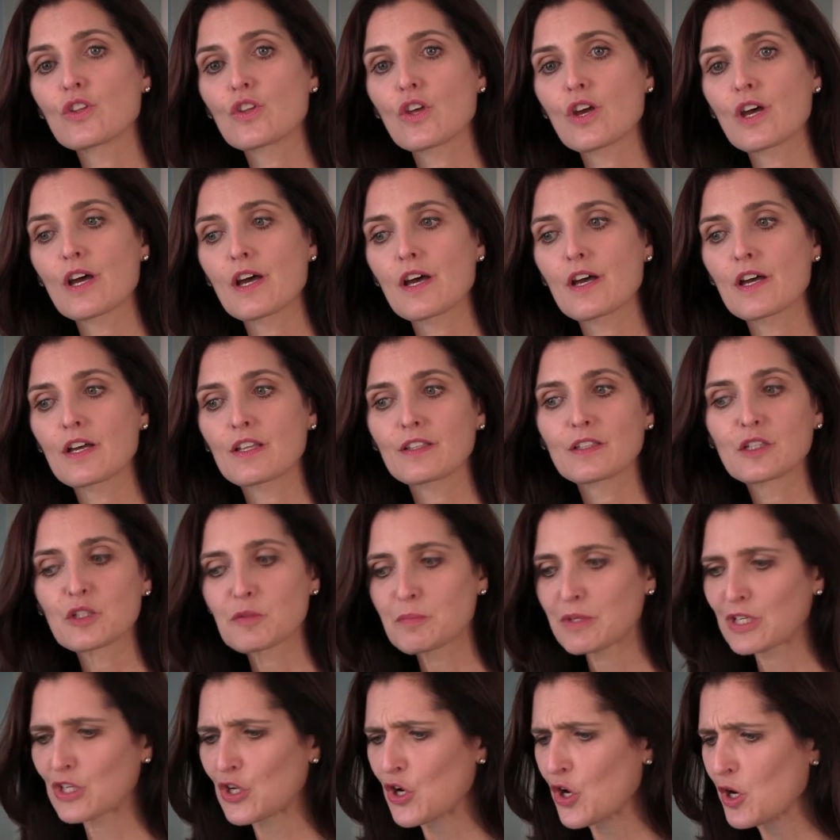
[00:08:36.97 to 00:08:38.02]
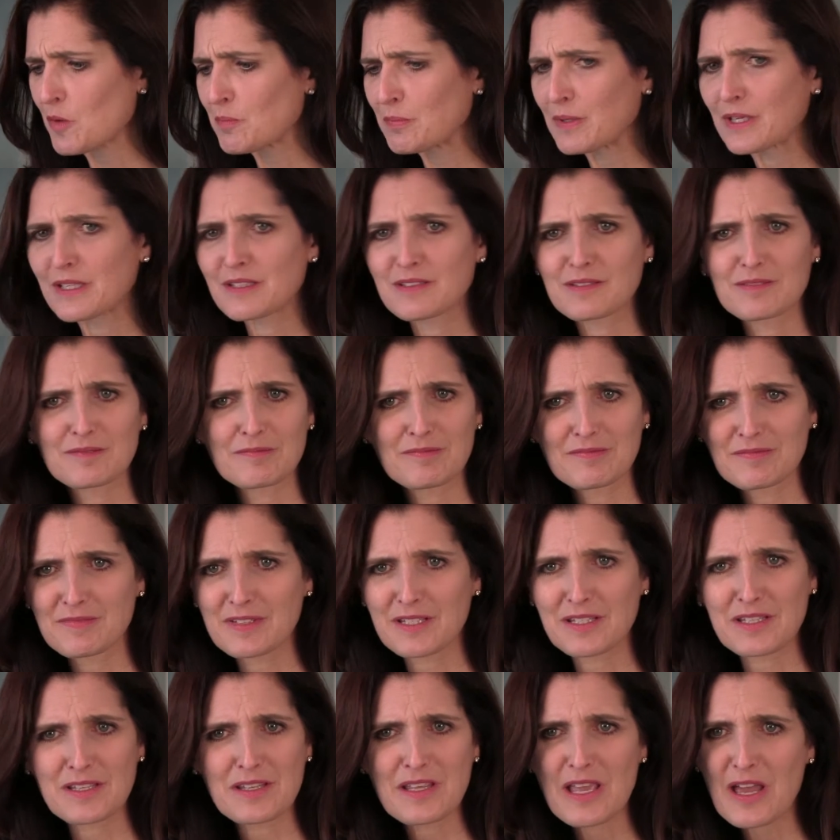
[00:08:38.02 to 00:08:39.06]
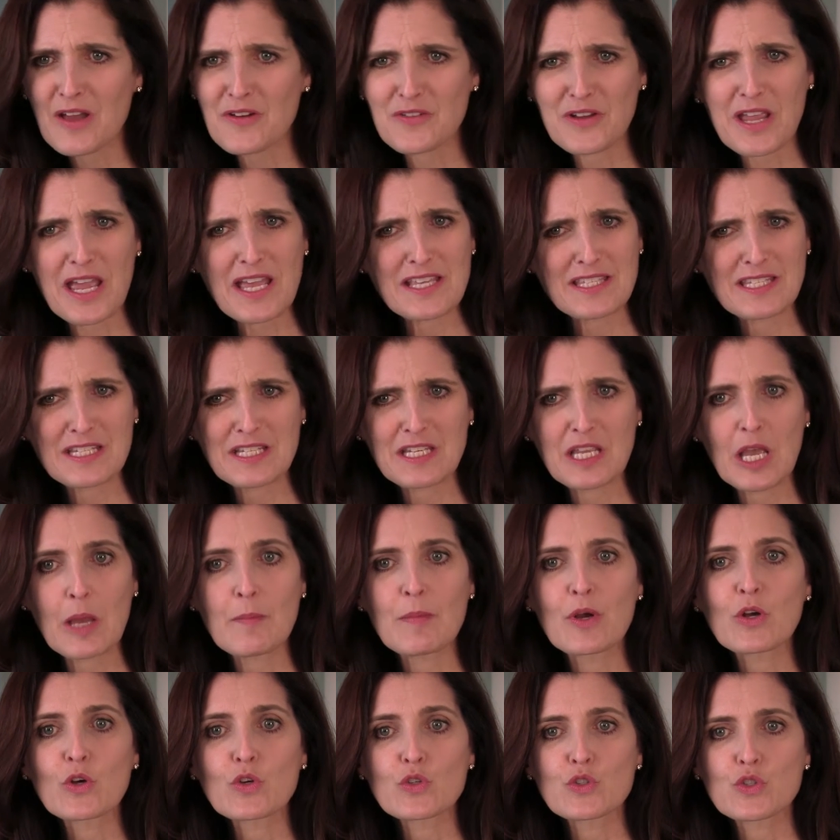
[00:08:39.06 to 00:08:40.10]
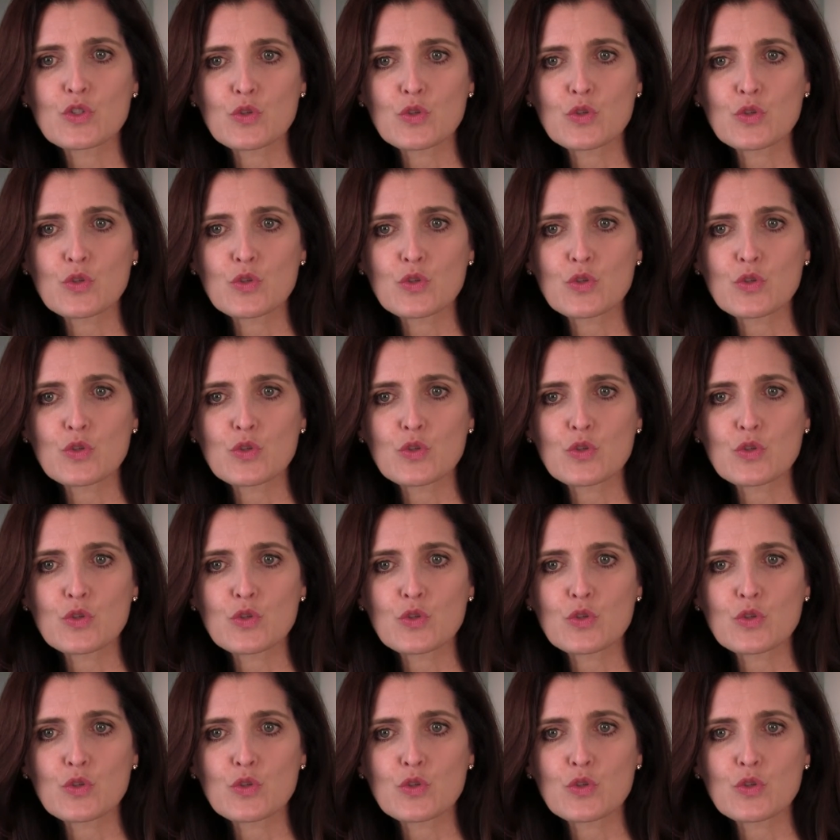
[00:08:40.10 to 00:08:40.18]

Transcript: a little bit of carpet outgassing chemicals.